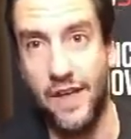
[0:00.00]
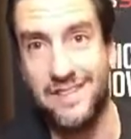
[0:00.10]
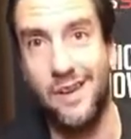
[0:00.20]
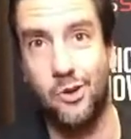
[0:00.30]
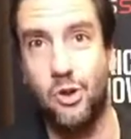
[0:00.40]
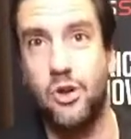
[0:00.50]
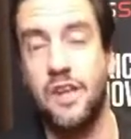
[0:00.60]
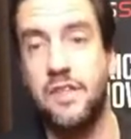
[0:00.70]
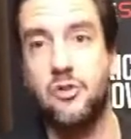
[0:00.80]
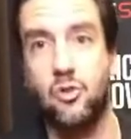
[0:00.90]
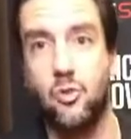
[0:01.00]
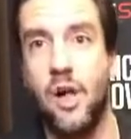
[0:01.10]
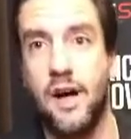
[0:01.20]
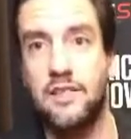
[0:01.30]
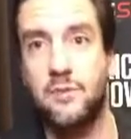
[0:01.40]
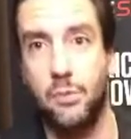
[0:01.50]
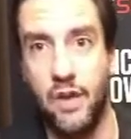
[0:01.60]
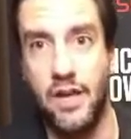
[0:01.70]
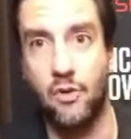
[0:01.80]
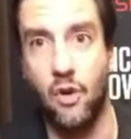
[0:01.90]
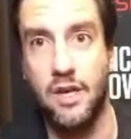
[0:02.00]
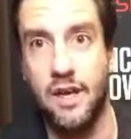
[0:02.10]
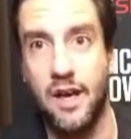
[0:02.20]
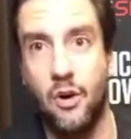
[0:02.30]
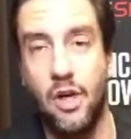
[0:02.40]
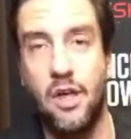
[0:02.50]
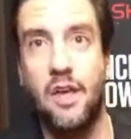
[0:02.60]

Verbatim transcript: That's how good I think Drew Lock is playing right now.